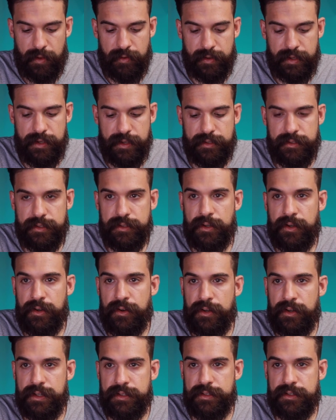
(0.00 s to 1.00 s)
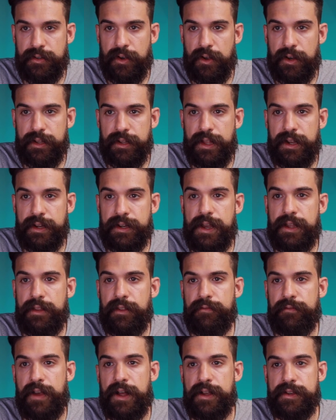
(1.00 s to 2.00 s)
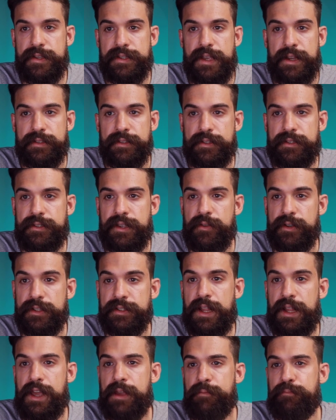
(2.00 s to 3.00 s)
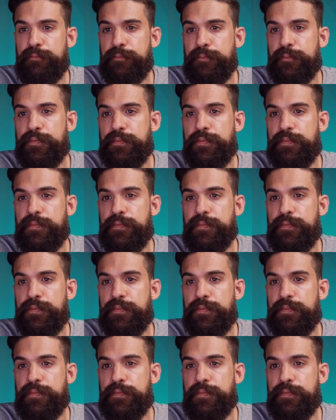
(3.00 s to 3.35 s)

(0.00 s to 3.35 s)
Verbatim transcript: Okay, so let's call it like that, values and series name.